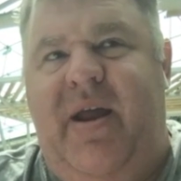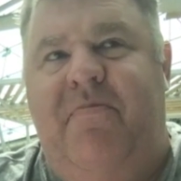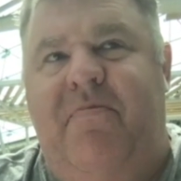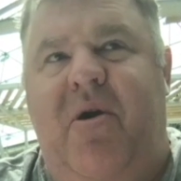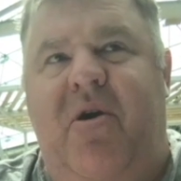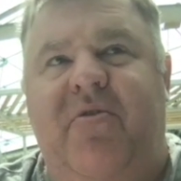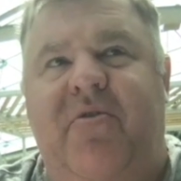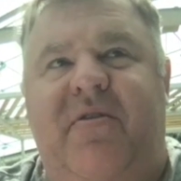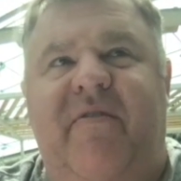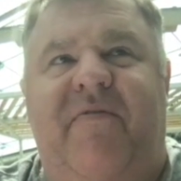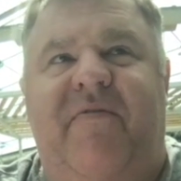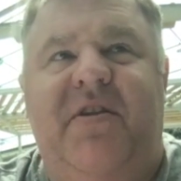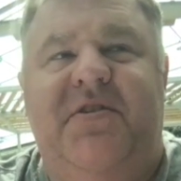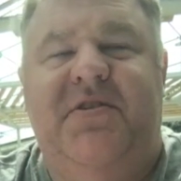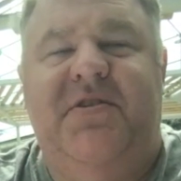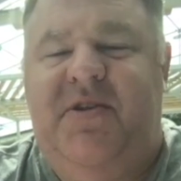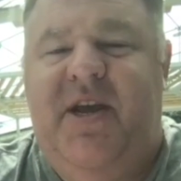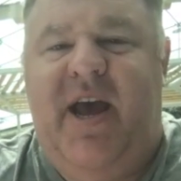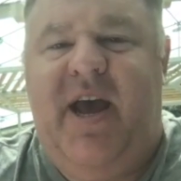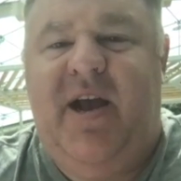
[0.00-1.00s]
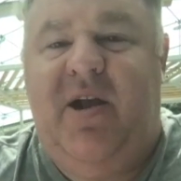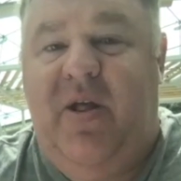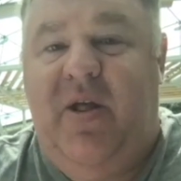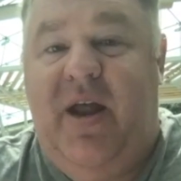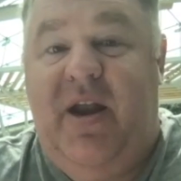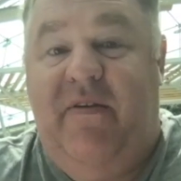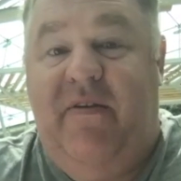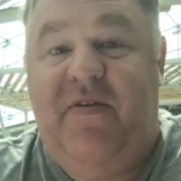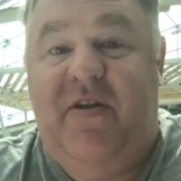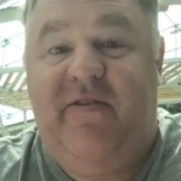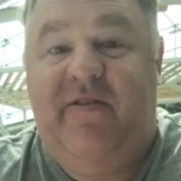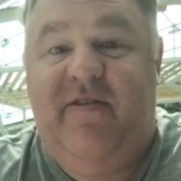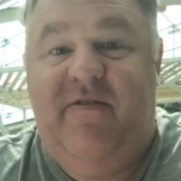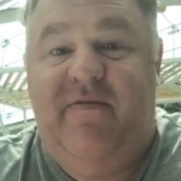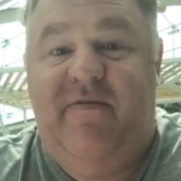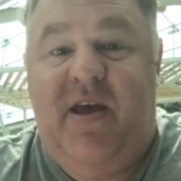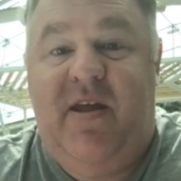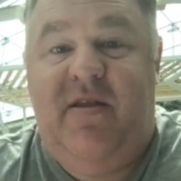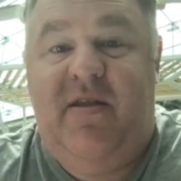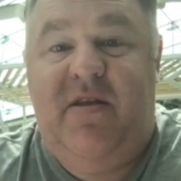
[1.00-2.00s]
played both defensive tackle and
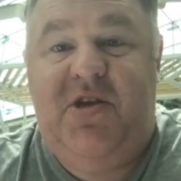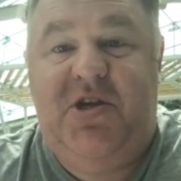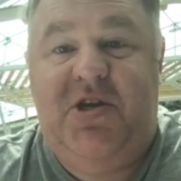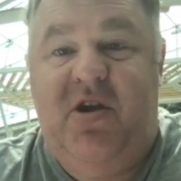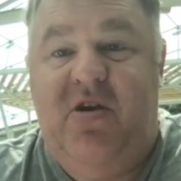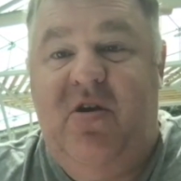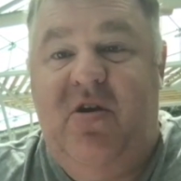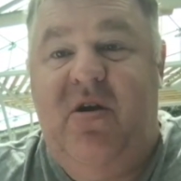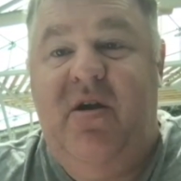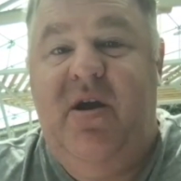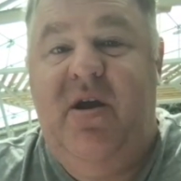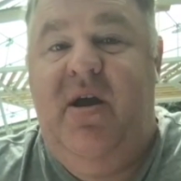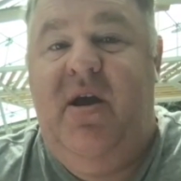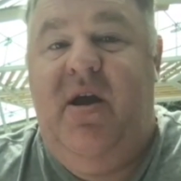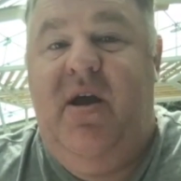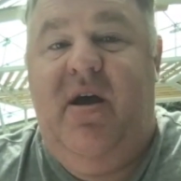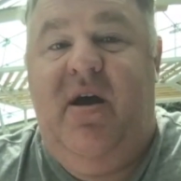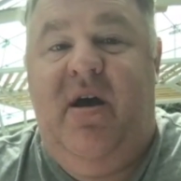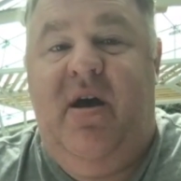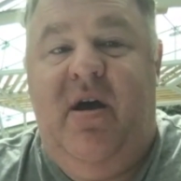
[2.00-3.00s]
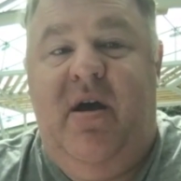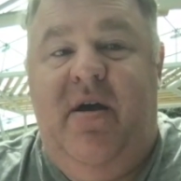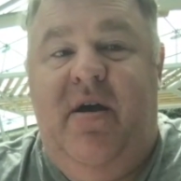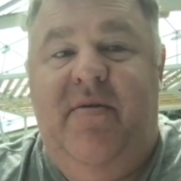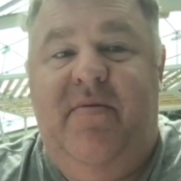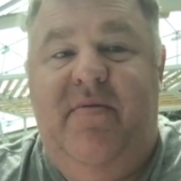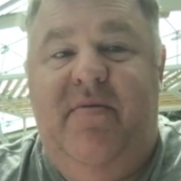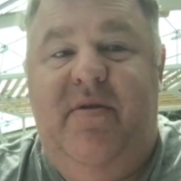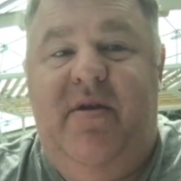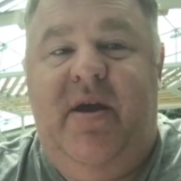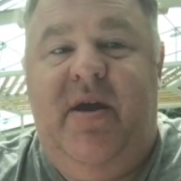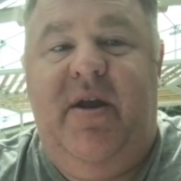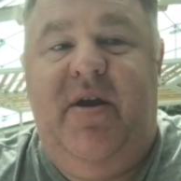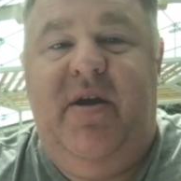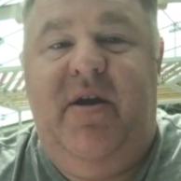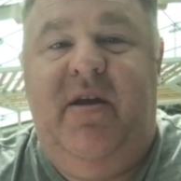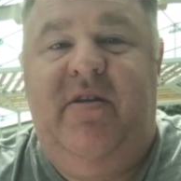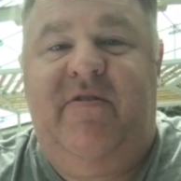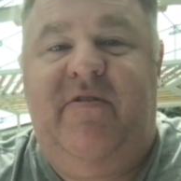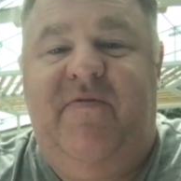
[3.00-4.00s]
defensive end this year. Uh,
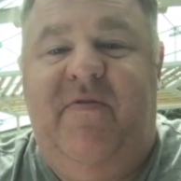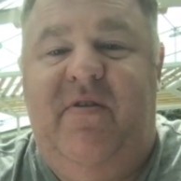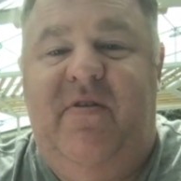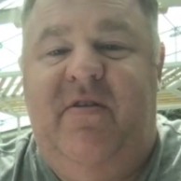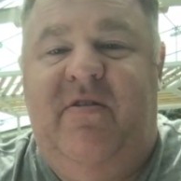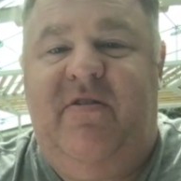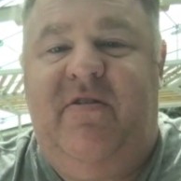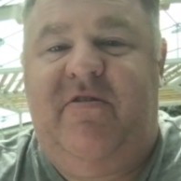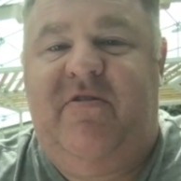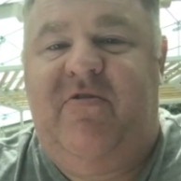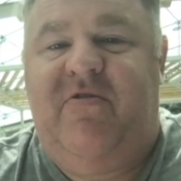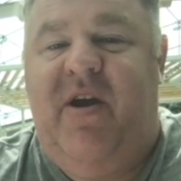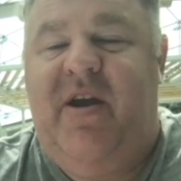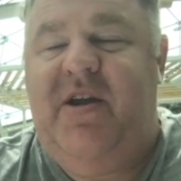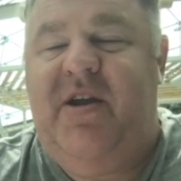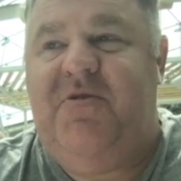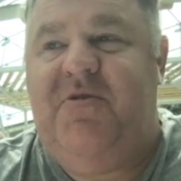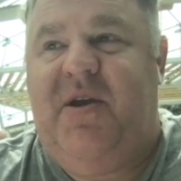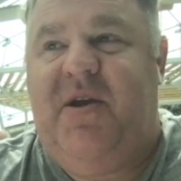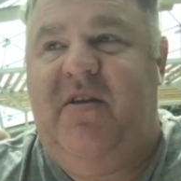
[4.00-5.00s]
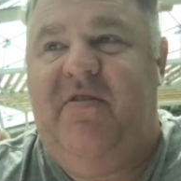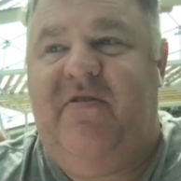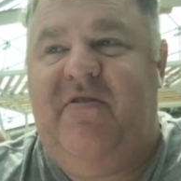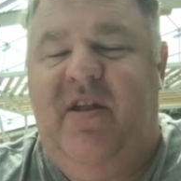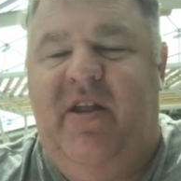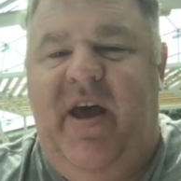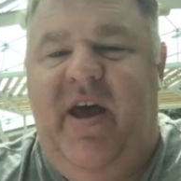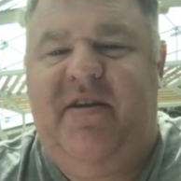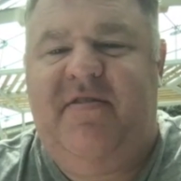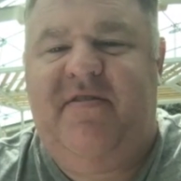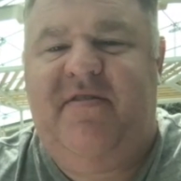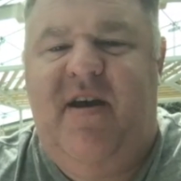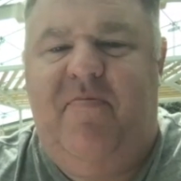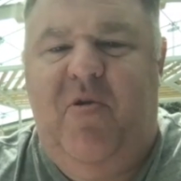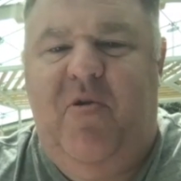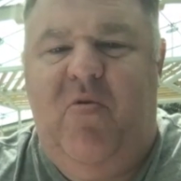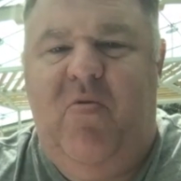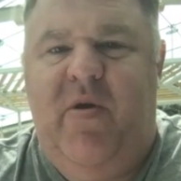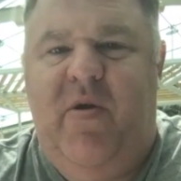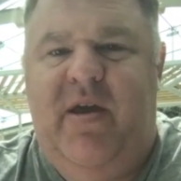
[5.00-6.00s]
you know, it's it's strange because the
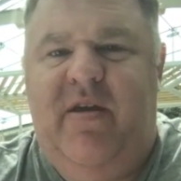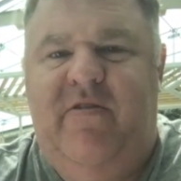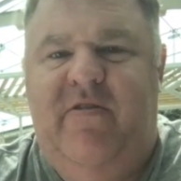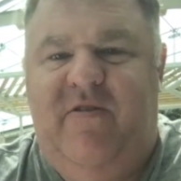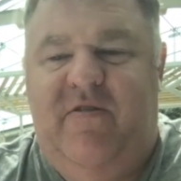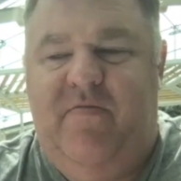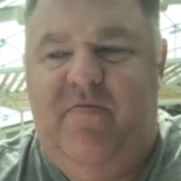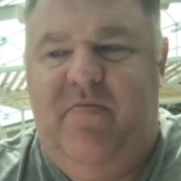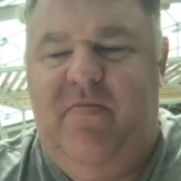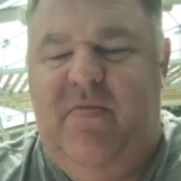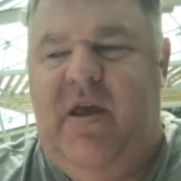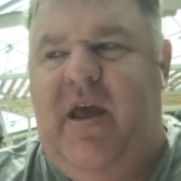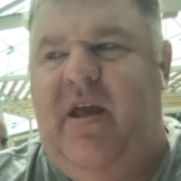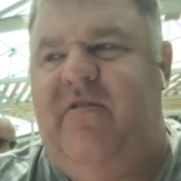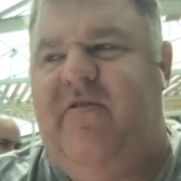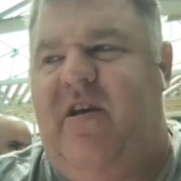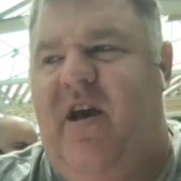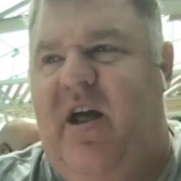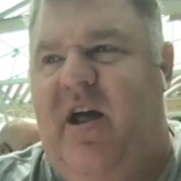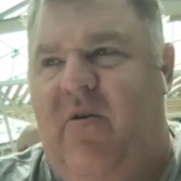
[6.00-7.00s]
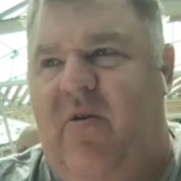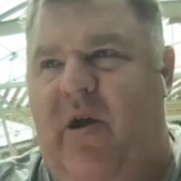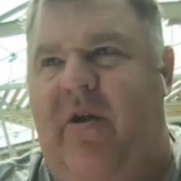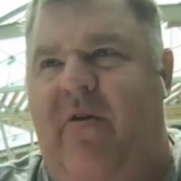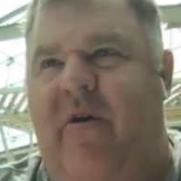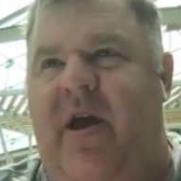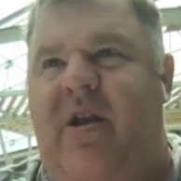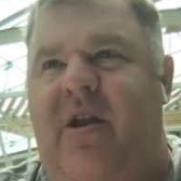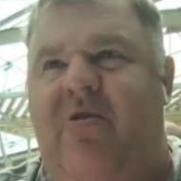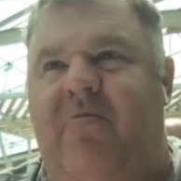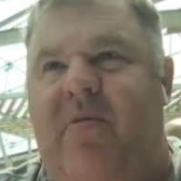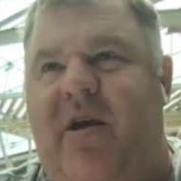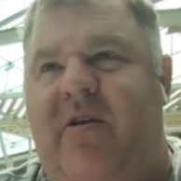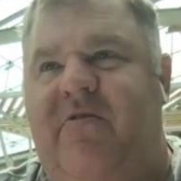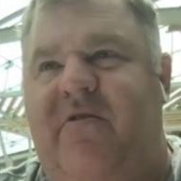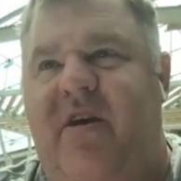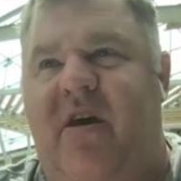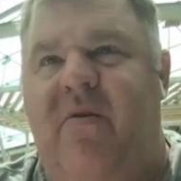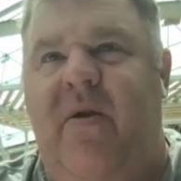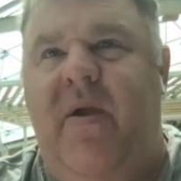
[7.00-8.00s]
last couple of weeks against Colorado and
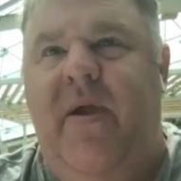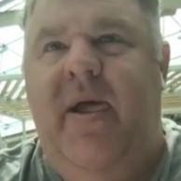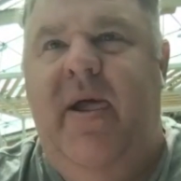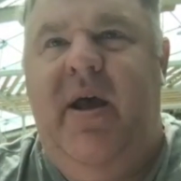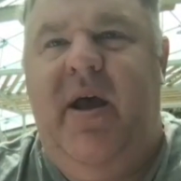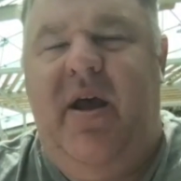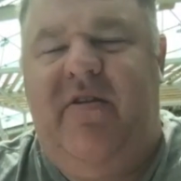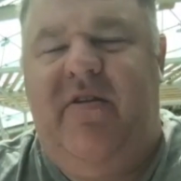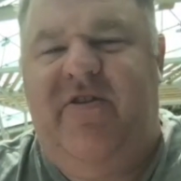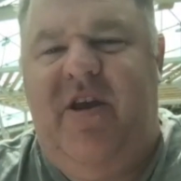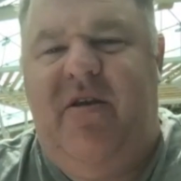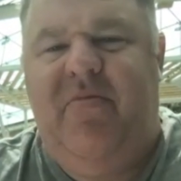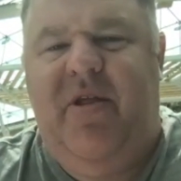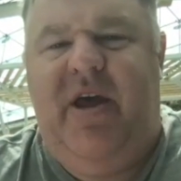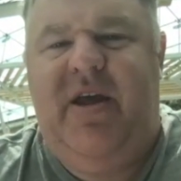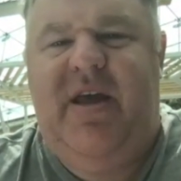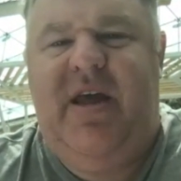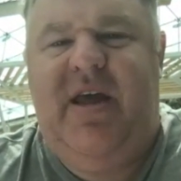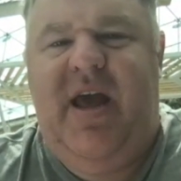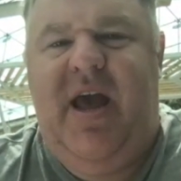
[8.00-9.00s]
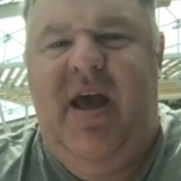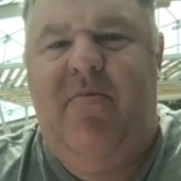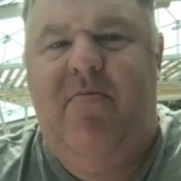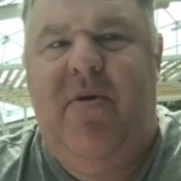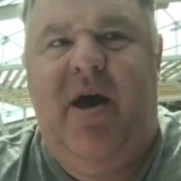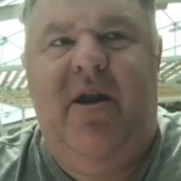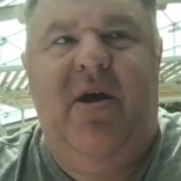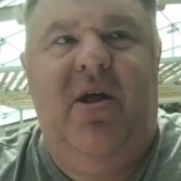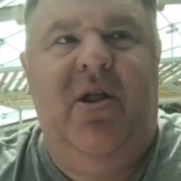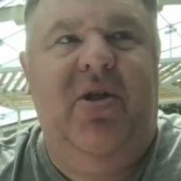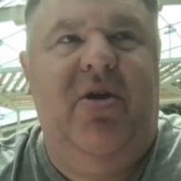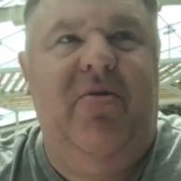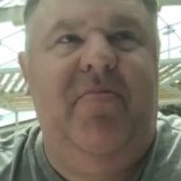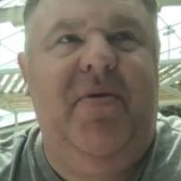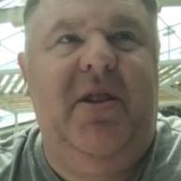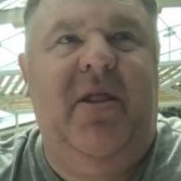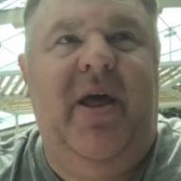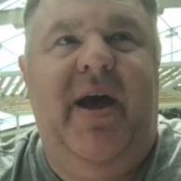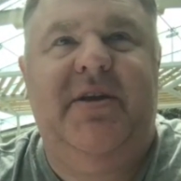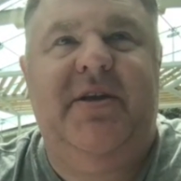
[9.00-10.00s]
New Mexico. It seemed like he came out
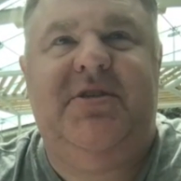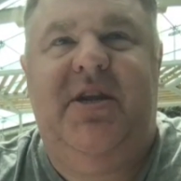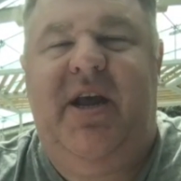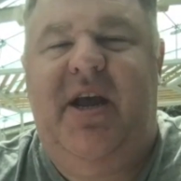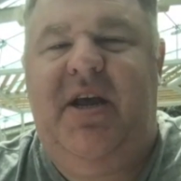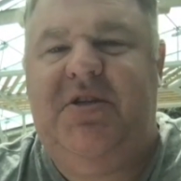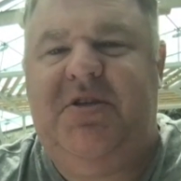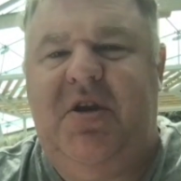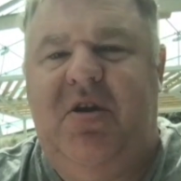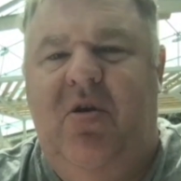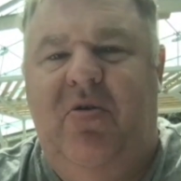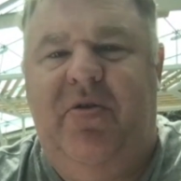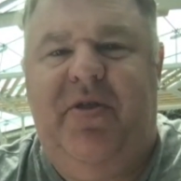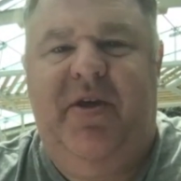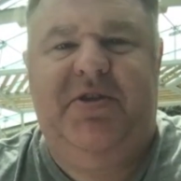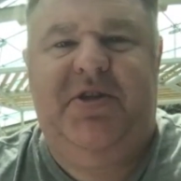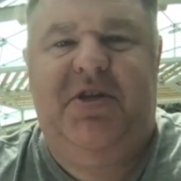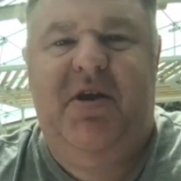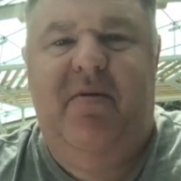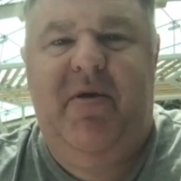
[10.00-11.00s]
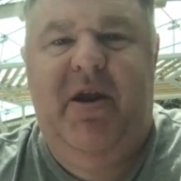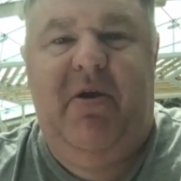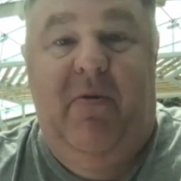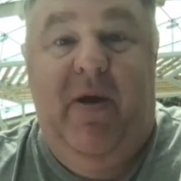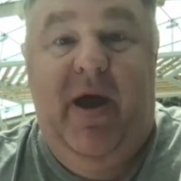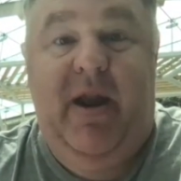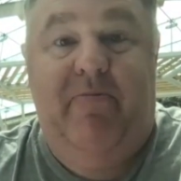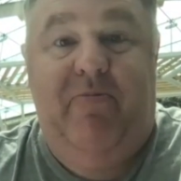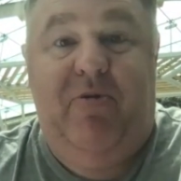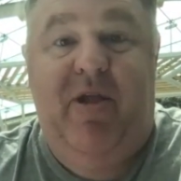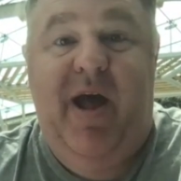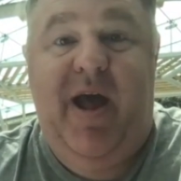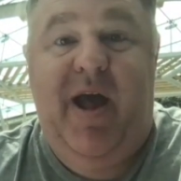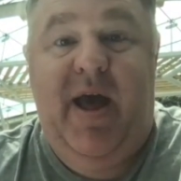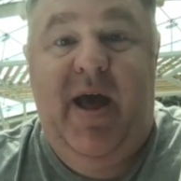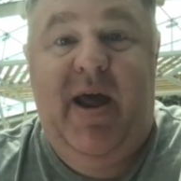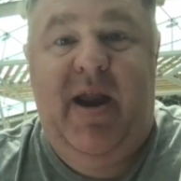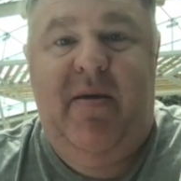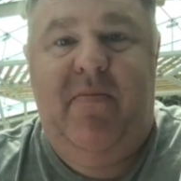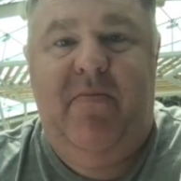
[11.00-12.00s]
a little bit lackadaisical. Then somebody ran a
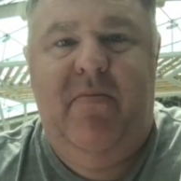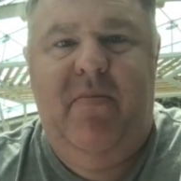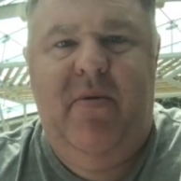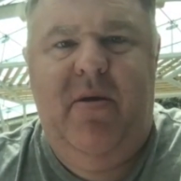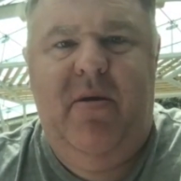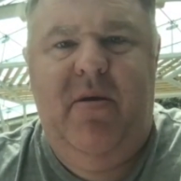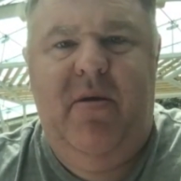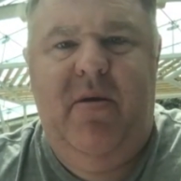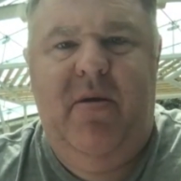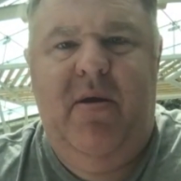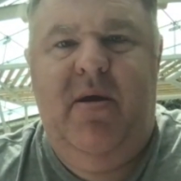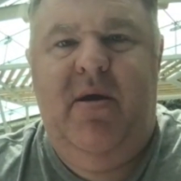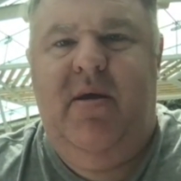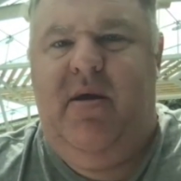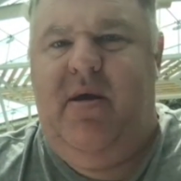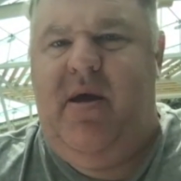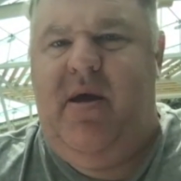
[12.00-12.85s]
play at him,